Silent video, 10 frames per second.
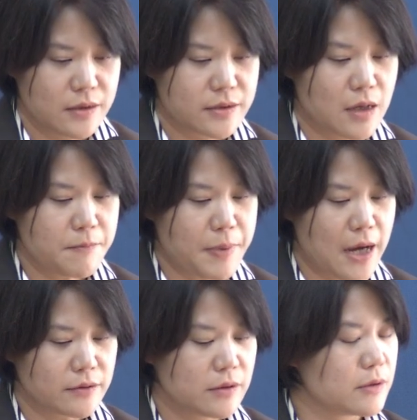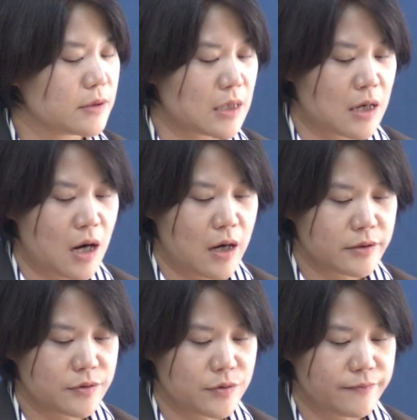some pathogens are
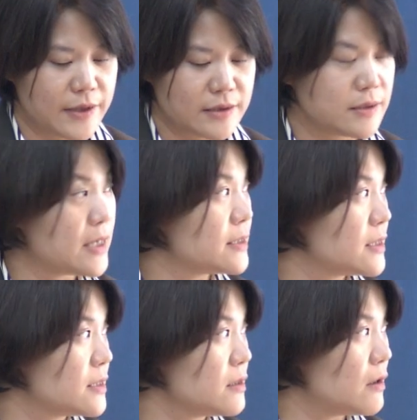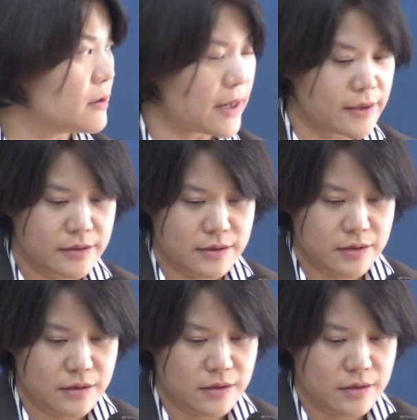hard to vaccinate against,